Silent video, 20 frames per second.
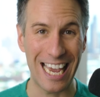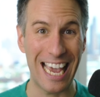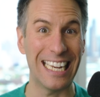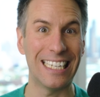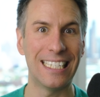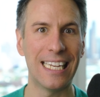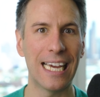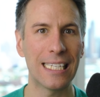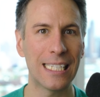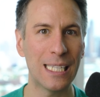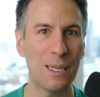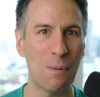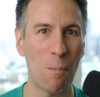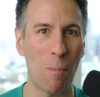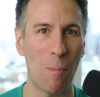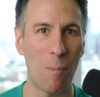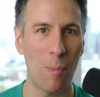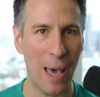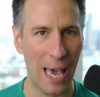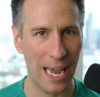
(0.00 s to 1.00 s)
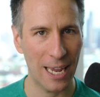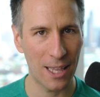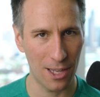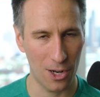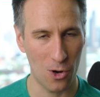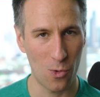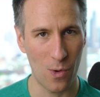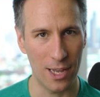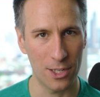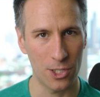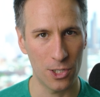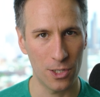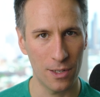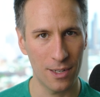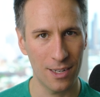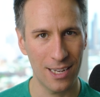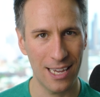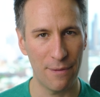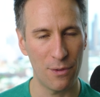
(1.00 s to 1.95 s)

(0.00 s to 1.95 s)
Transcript: It doesn't beg the question.